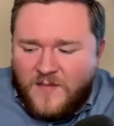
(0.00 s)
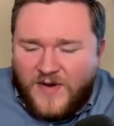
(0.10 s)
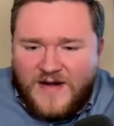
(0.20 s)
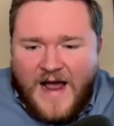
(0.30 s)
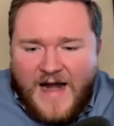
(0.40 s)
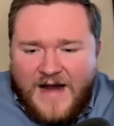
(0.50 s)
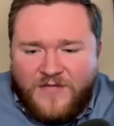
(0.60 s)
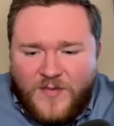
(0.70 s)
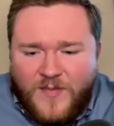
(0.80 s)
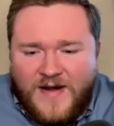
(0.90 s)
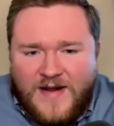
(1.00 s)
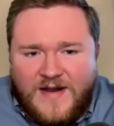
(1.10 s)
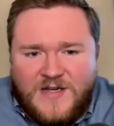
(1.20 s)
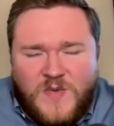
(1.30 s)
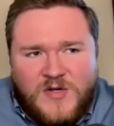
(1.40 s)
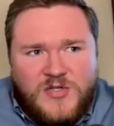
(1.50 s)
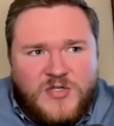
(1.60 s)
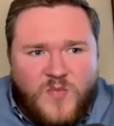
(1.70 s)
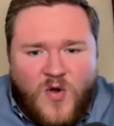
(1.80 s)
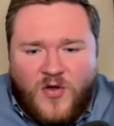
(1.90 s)
but not everybody, especially
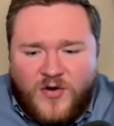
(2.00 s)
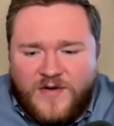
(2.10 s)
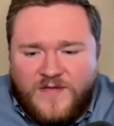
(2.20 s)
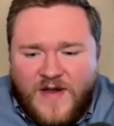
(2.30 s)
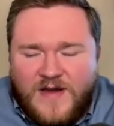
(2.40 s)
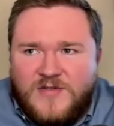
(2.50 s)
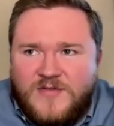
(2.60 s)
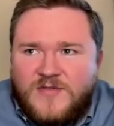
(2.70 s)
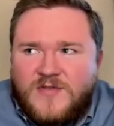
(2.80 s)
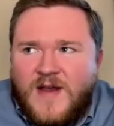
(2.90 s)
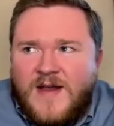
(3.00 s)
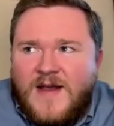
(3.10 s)
smaller investors,